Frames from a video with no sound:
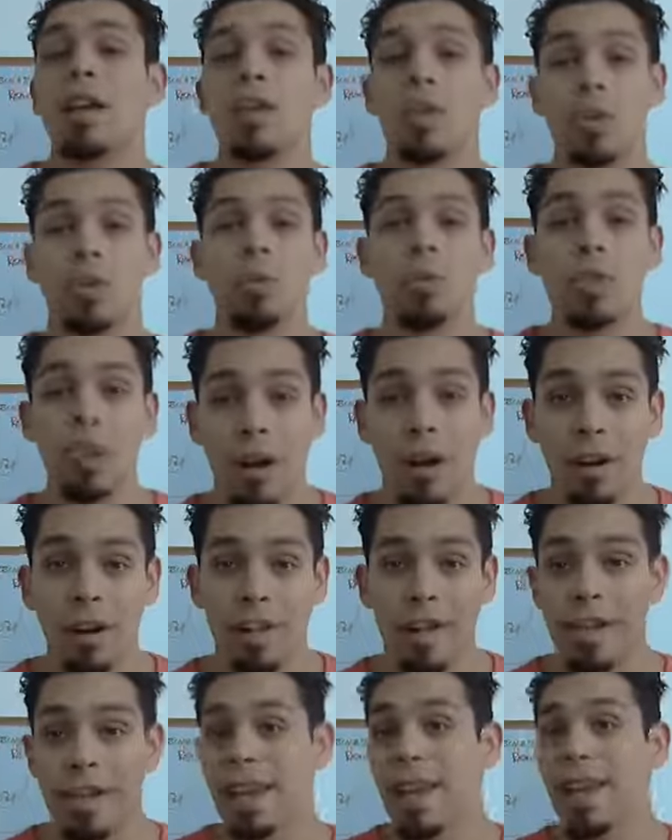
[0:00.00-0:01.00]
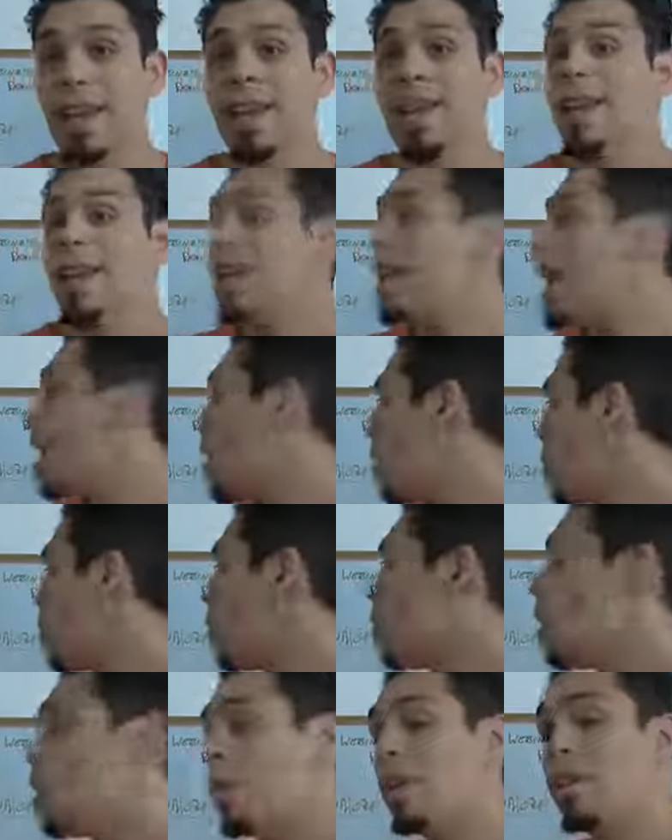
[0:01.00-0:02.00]
to target. Now,
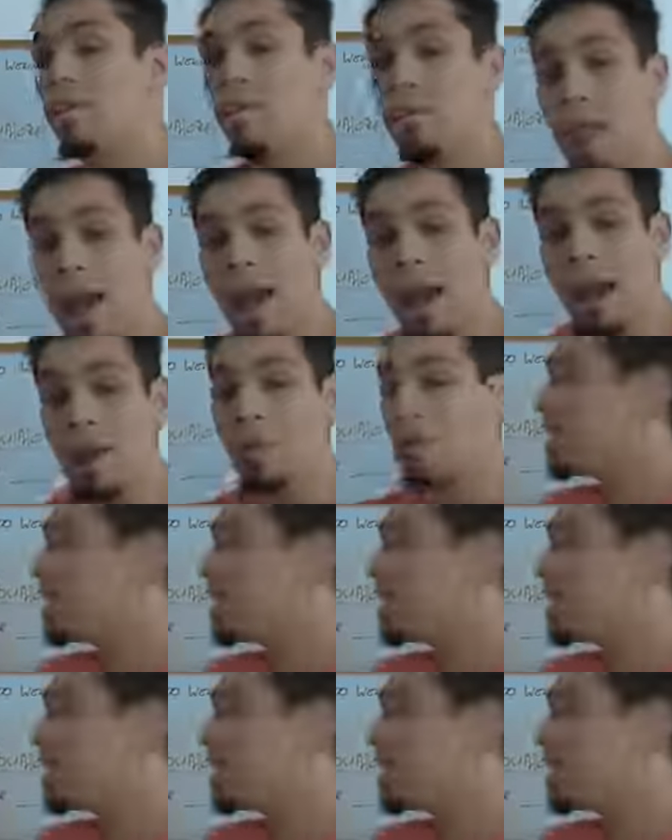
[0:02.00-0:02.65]
what we found